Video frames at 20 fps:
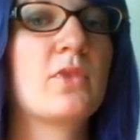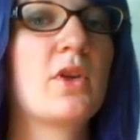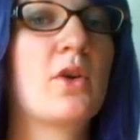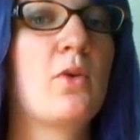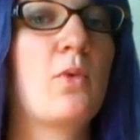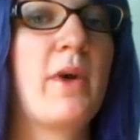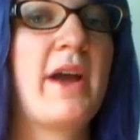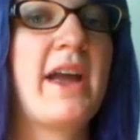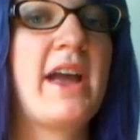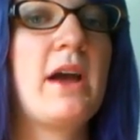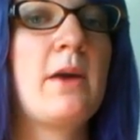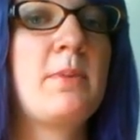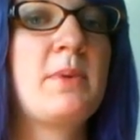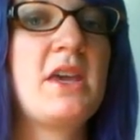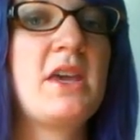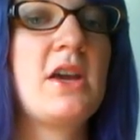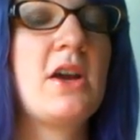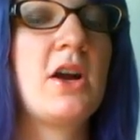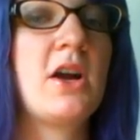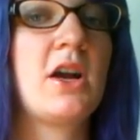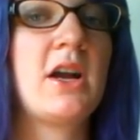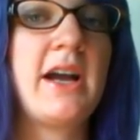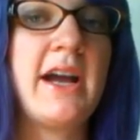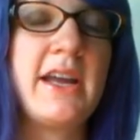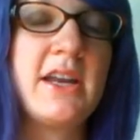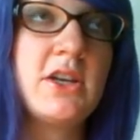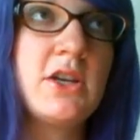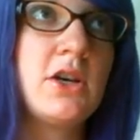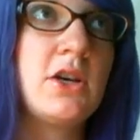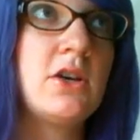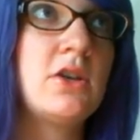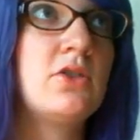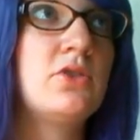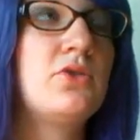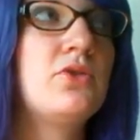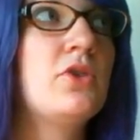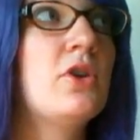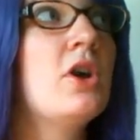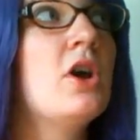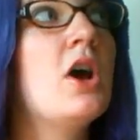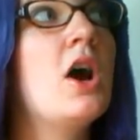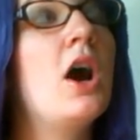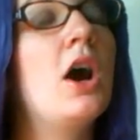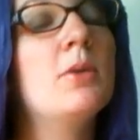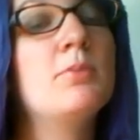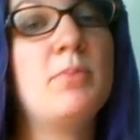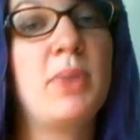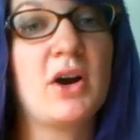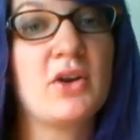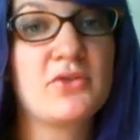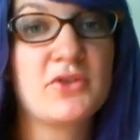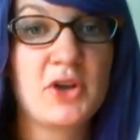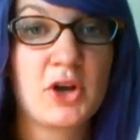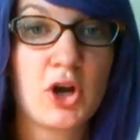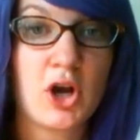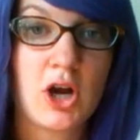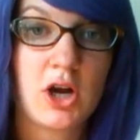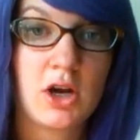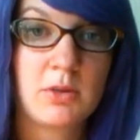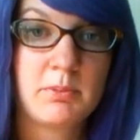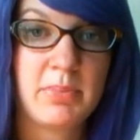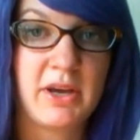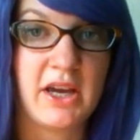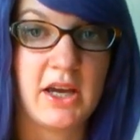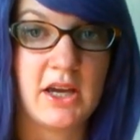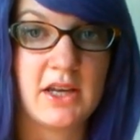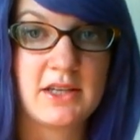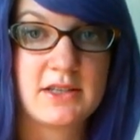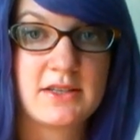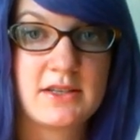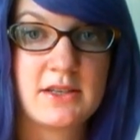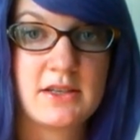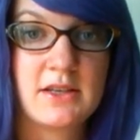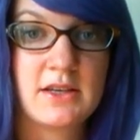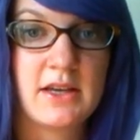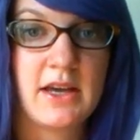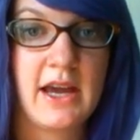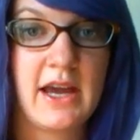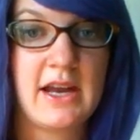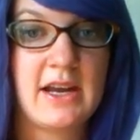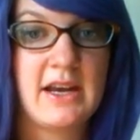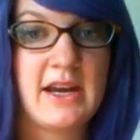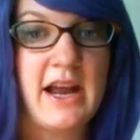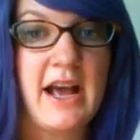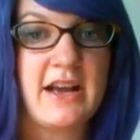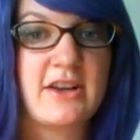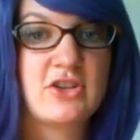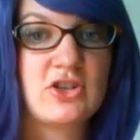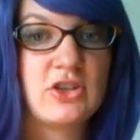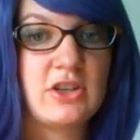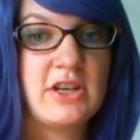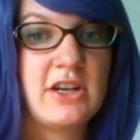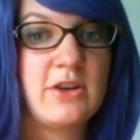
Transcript: way up here, kind of above your armpit, and it actually